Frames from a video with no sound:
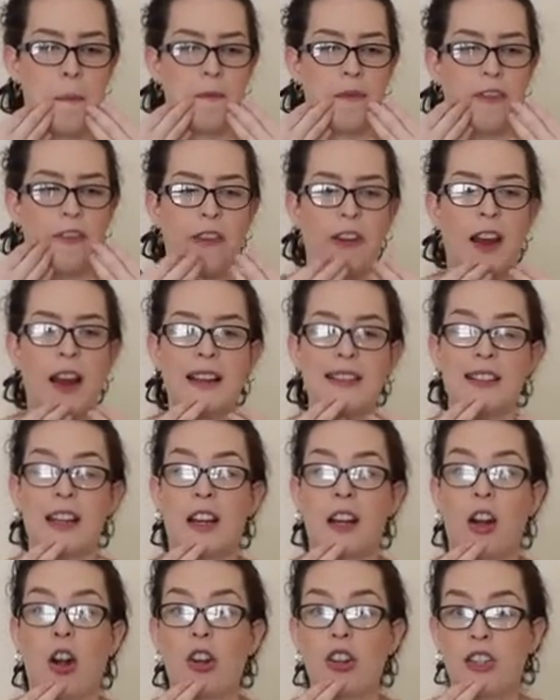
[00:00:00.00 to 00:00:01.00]
face
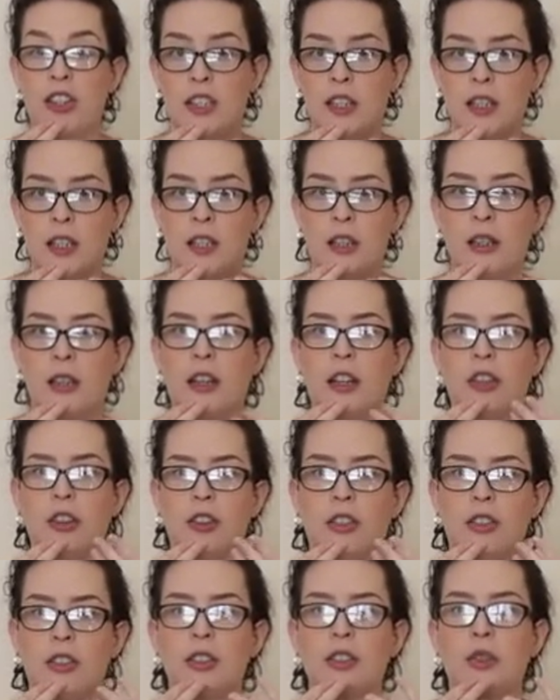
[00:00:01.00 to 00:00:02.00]
and our chin in
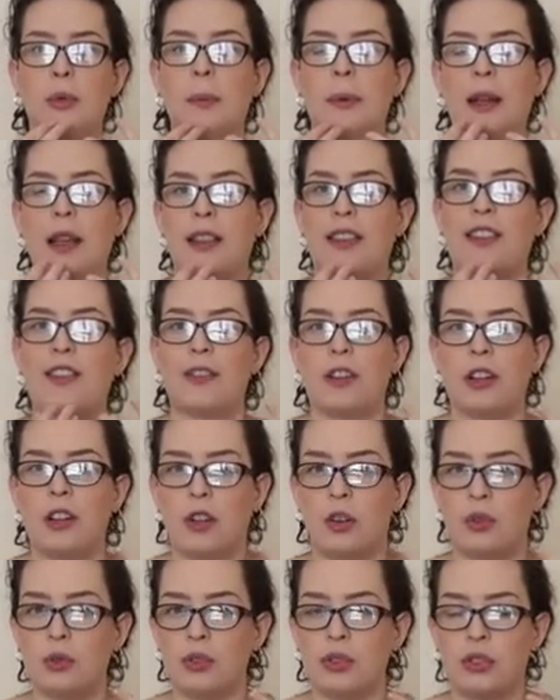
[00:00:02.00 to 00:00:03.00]
order to play different
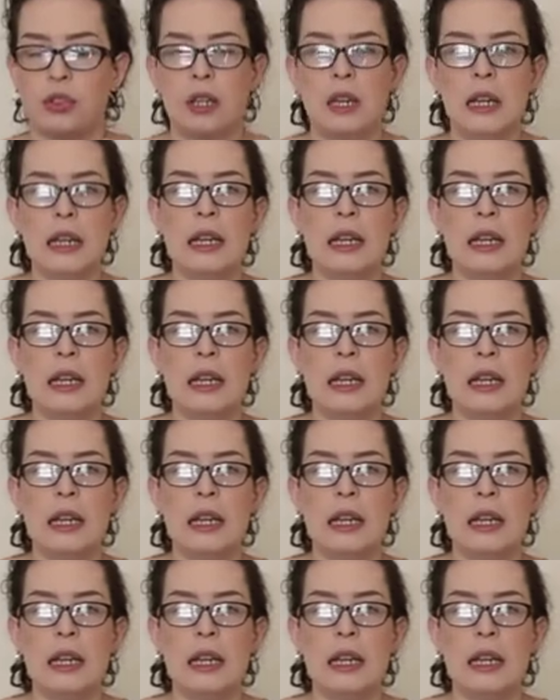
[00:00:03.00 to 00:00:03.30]
notes.